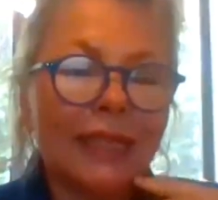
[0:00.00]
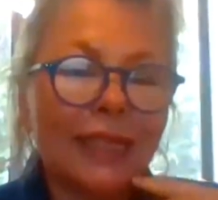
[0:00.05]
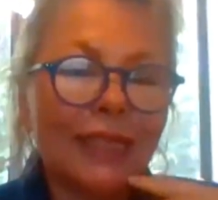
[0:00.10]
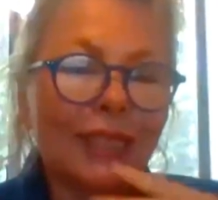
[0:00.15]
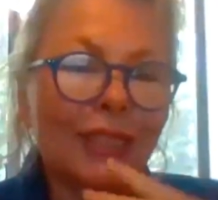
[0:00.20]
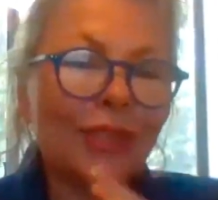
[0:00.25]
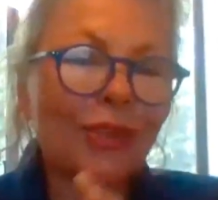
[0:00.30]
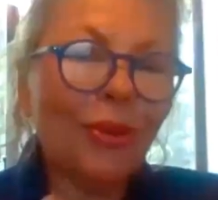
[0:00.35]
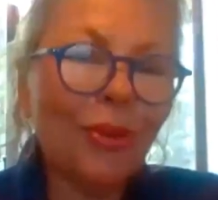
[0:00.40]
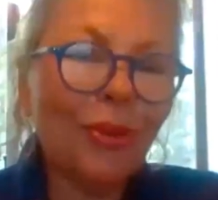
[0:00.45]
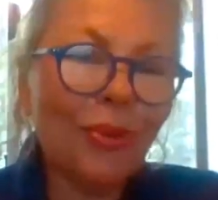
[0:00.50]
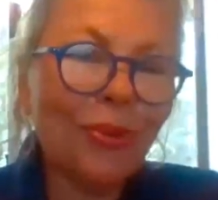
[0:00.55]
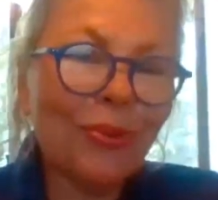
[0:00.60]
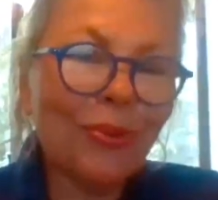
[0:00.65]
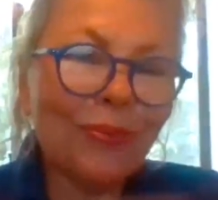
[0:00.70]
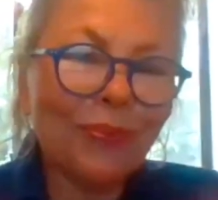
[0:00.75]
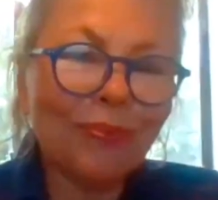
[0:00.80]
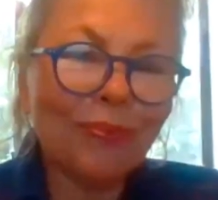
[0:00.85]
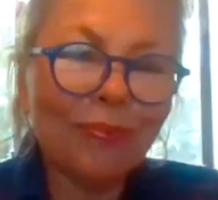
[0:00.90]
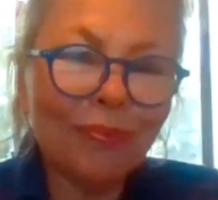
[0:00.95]

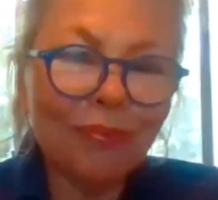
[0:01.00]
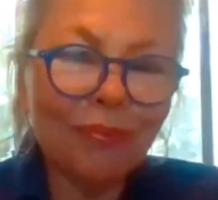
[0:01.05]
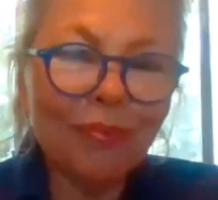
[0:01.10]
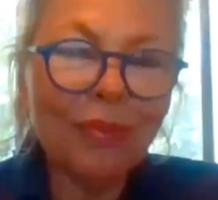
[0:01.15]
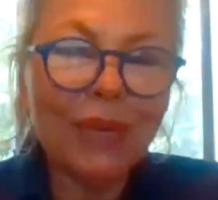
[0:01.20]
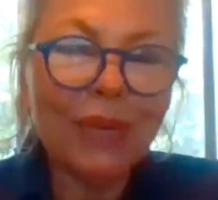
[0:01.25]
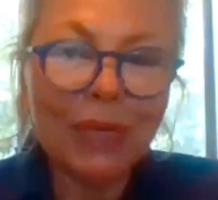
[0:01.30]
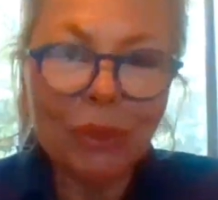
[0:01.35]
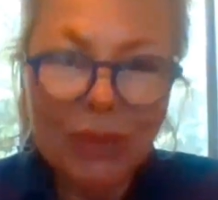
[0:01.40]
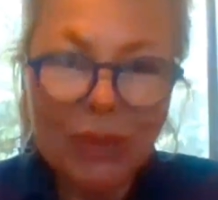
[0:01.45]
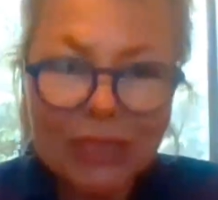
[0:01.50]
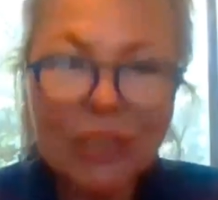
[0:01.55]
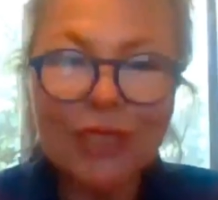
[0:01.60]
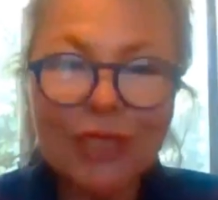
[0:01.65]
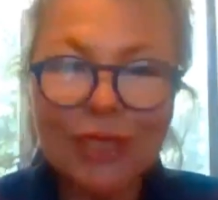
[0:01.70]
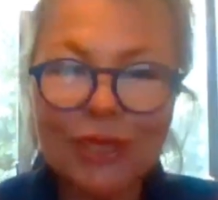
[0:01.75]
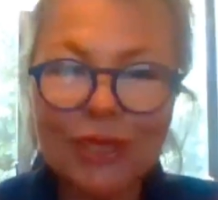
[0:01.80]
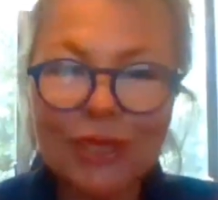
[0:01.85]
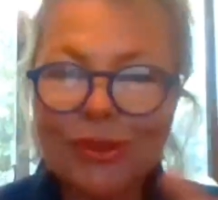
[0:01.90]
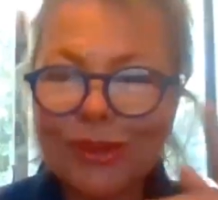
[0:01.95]
So my question
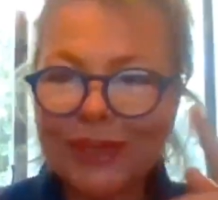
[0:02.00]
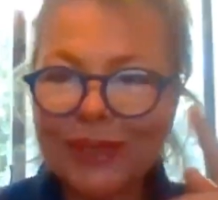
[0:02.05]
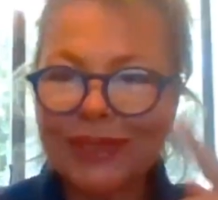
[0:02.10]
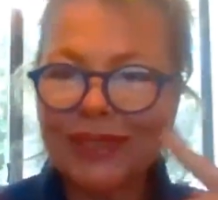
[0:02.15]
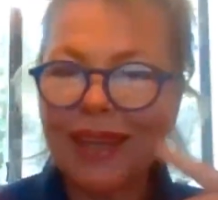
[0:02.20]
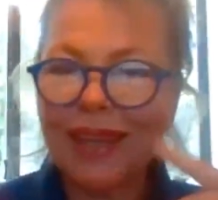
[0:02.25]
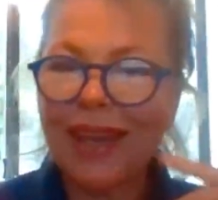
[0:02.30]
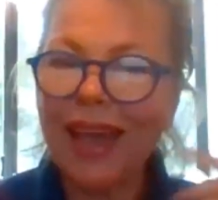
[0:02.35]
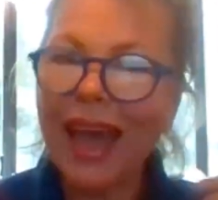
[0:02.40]
to you is,